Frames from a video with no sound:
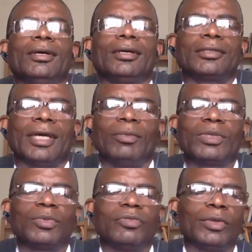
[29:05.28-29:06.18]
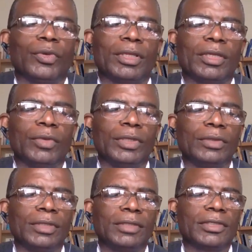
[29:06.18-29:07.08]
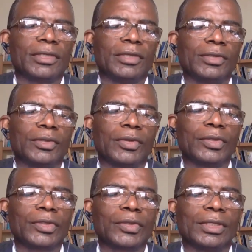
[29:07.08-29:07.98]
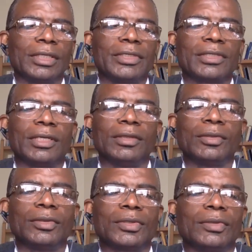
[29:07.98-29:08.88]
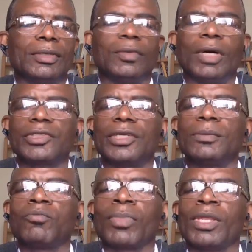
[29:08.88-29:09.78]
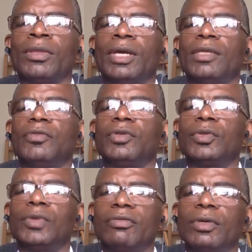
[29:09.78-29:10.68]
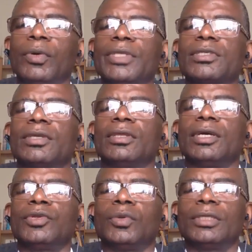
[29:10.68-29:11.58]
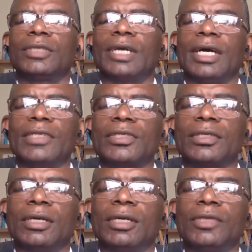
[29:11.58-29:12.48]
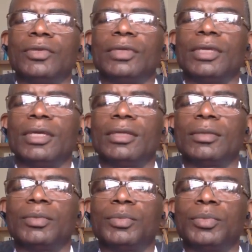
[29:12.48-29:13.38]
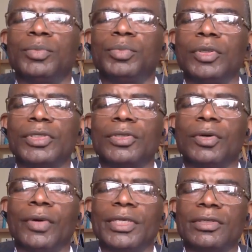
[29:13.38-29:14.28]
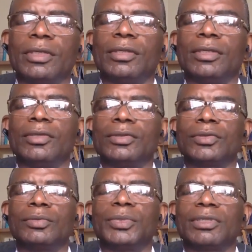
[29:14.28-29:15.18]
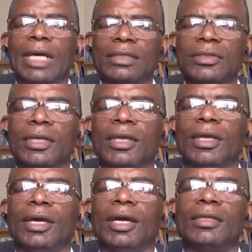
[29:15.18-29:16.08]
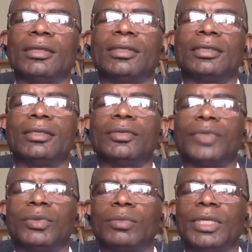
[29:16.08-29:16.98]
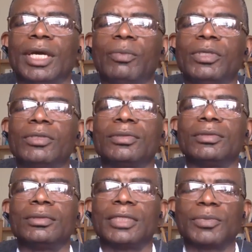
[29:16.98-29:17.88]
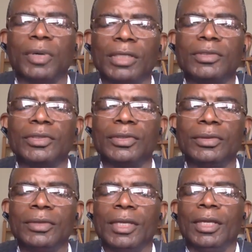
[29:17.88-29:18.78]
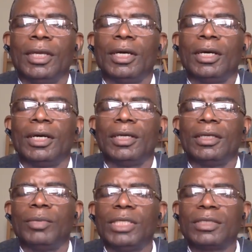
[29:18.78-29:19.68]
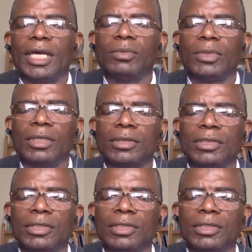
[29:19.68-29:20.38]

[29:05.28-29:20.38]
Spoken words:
Time is moving quickly. We do need to say to those who are listening, those who are watching, that if you do have a question that you want to ask, you can post your question in the YouTube chat, and we would be happy to respond to you. In the meantime, Dr.